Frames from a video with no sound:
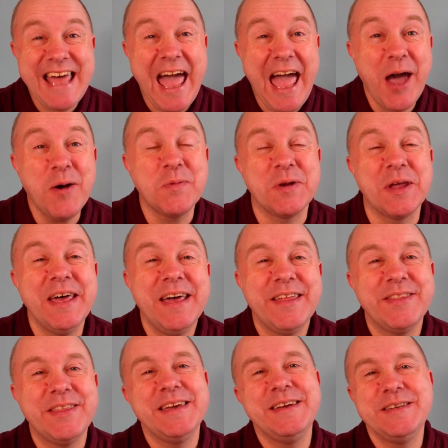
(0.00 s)
down
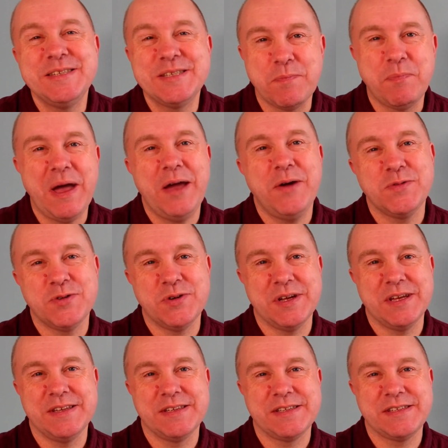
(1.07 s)
these
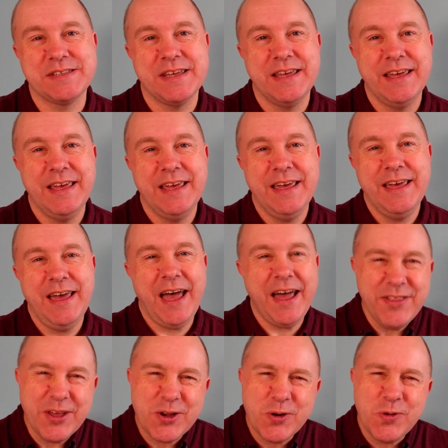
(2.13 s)
boundaries,
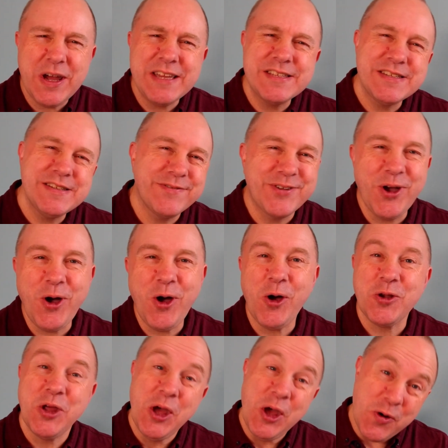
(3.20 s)
and the grace of
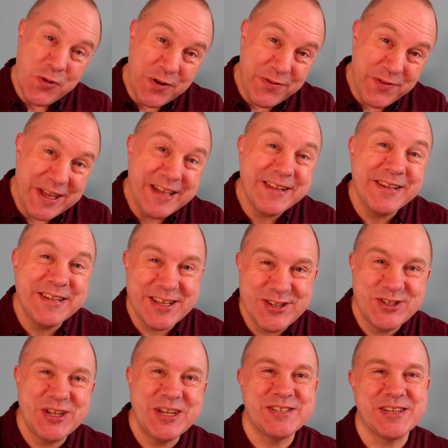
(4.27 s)
God revealed
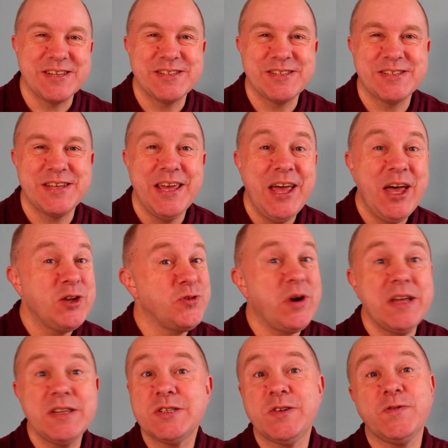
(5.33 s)
in Jesus
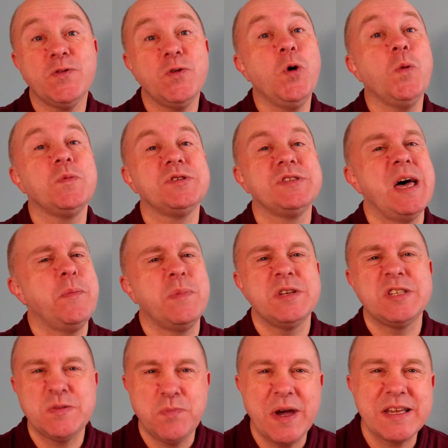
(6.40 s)
transforms their
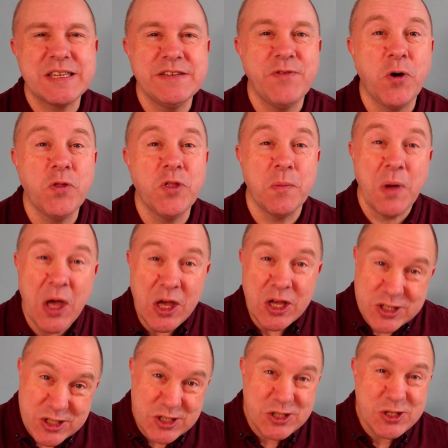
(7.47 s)
perspective on them
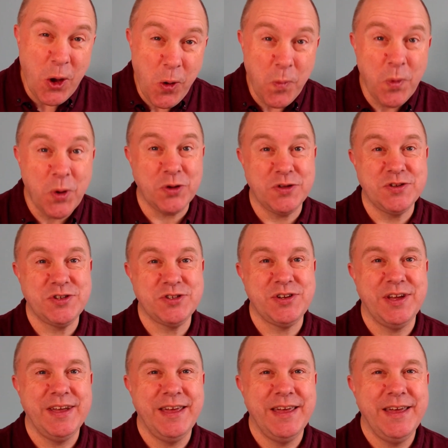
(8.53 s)
so
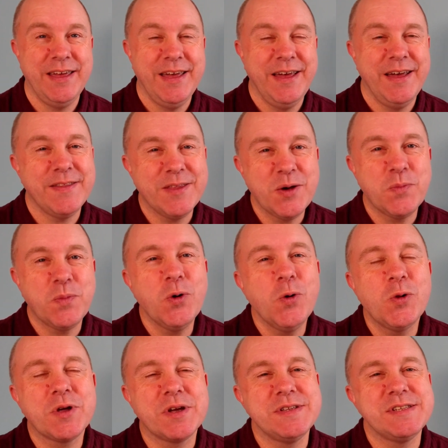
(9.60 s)
much that
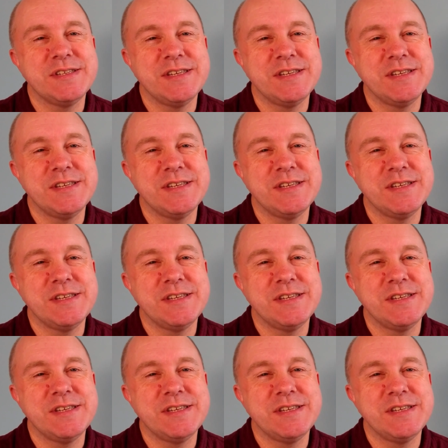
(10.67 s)
Paul can